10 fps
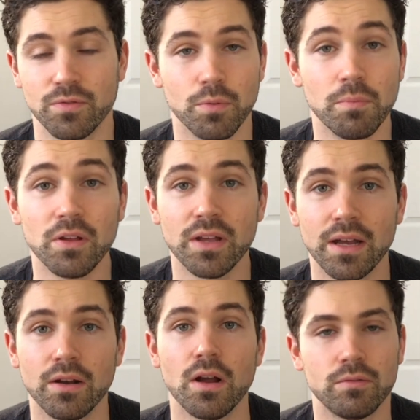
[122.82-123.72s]
few
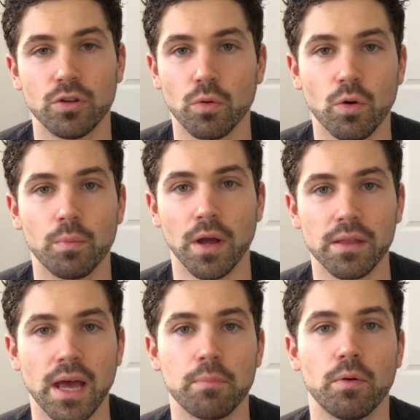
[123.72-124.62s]
million. Don't quote me
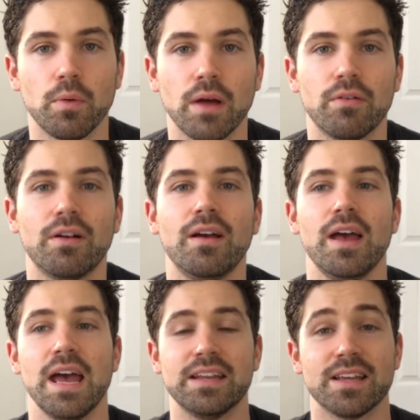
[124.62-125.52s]
on that, but whatever.
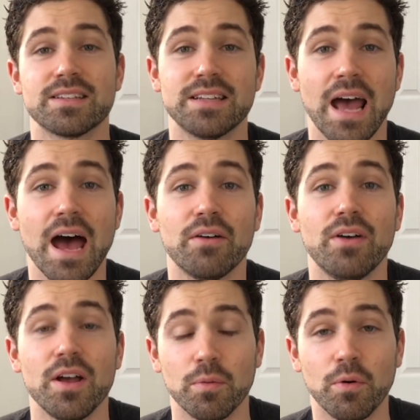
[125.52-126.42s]
It doesn't have,
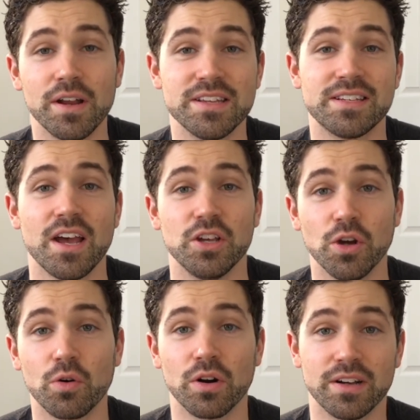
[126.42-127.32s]
the point is,
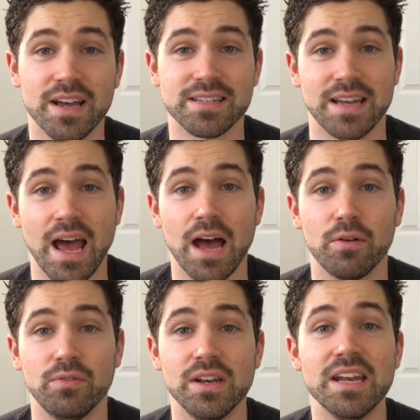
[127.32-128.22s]
yogurt doesn't
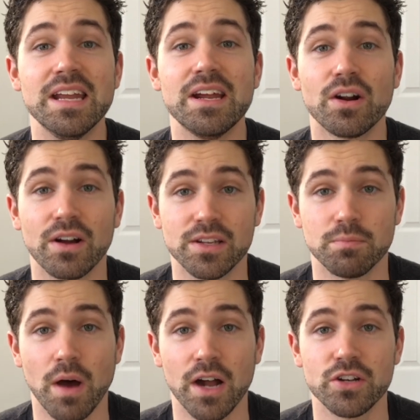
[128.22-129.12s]
have near as
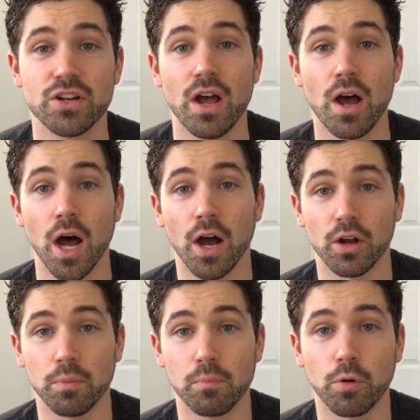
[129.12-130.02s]
much
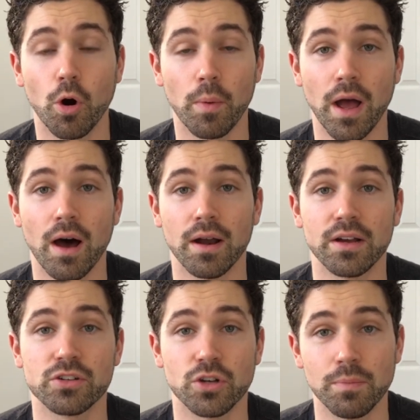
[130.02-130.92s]

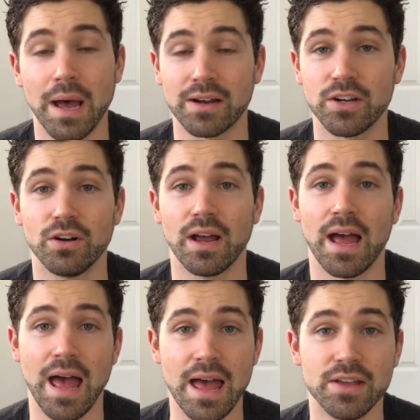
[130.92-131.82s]
probiotics, good
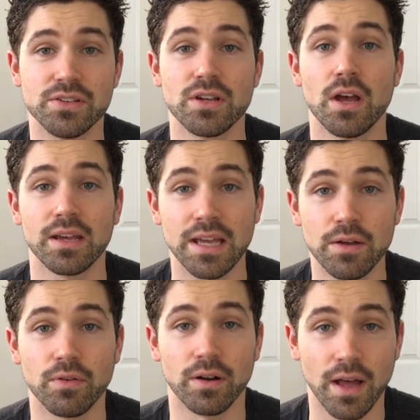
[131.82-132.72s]
bacteria, as
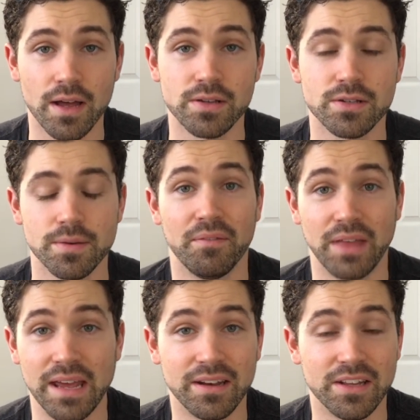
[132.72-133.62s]
kefir does.
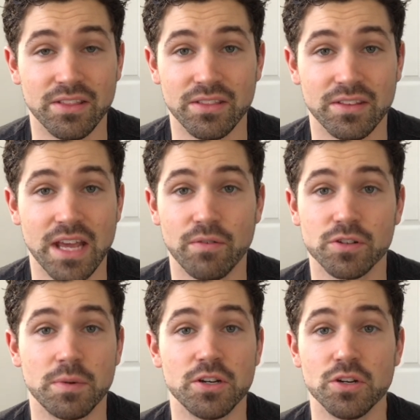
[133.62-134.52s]
And
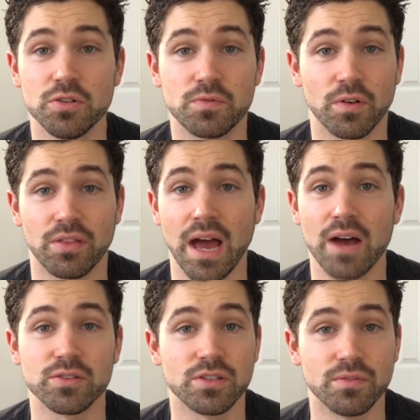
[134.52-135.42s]
kefir's been used for
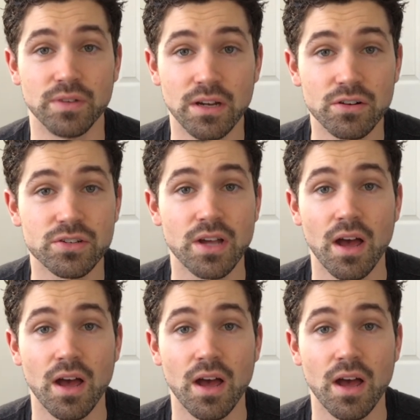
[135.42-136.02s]
thousands of years